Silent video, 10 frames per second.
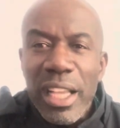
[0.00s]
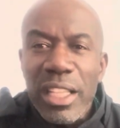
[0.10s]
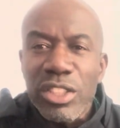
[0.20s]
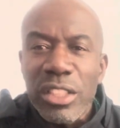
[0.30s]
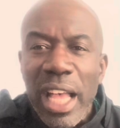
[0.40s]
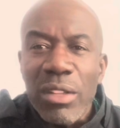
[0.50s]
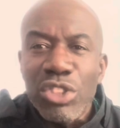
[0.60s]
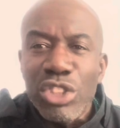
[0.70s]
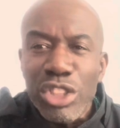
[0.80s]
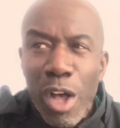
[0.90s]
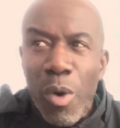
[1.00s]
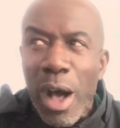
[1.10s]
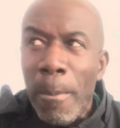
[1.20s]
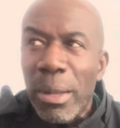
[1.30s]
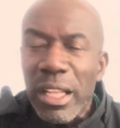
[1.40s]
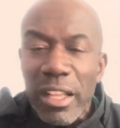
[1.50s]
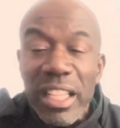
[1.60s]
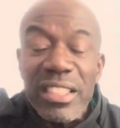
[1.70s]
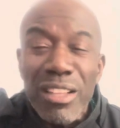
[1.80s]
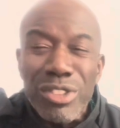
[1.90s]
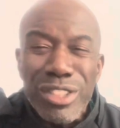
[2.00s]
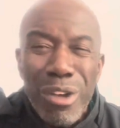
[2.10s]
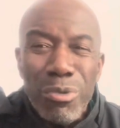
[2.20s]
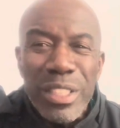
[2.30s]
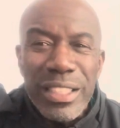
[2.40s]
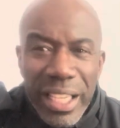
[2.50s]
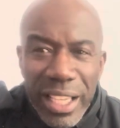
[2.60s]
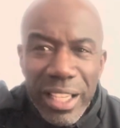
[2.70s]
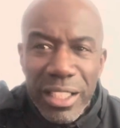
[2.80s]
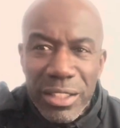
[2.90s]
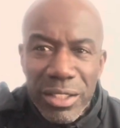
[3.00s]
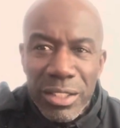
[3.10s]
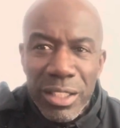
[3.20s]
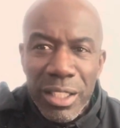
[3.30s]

It sounds so unbelievable. It sounds so ridiculous